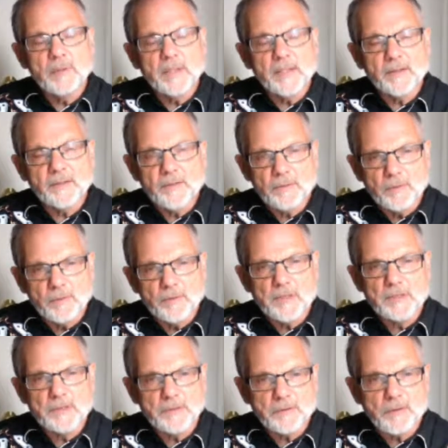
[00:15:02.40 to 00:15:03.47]
get through
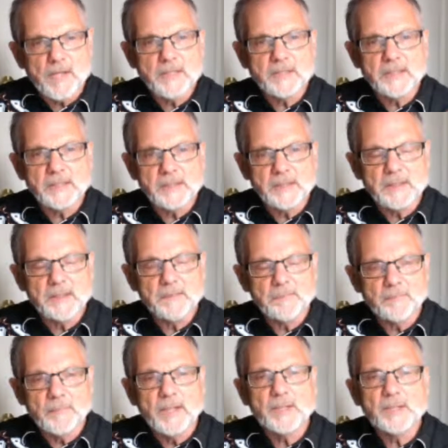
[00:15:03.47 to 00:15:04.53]
this crisis
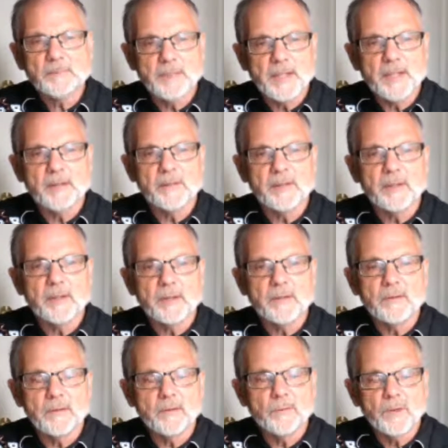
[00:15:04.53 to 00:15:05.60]
much better
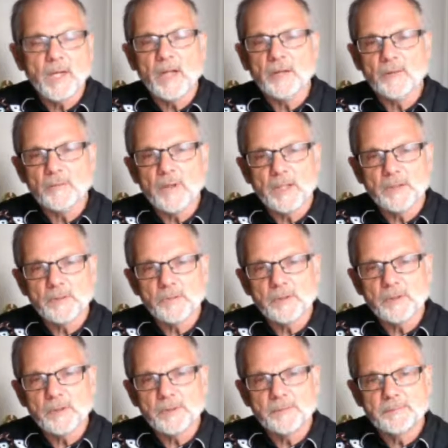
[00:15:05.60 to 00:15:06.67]
than we otherwise
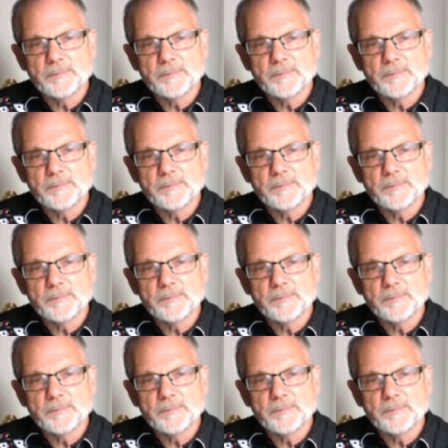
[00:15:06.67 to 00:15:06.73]
would.